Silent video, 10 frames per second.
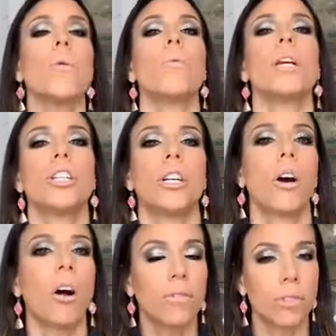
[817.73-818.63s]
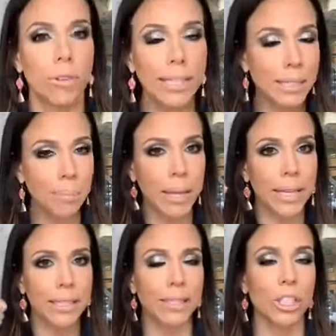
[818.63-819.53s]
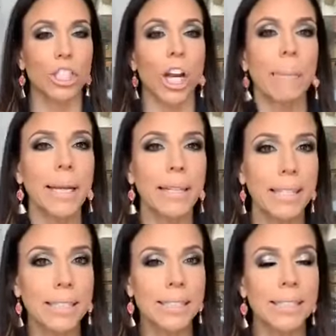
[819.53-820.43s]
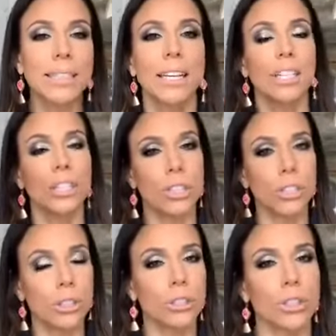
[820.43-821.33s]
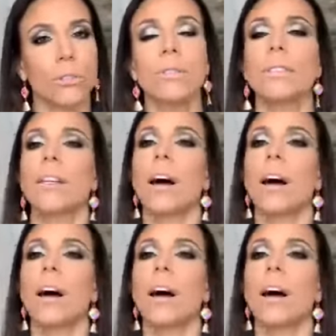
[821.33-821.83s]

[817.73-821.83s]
We share all of the recipes, the shopping lists, the do's and don'ts.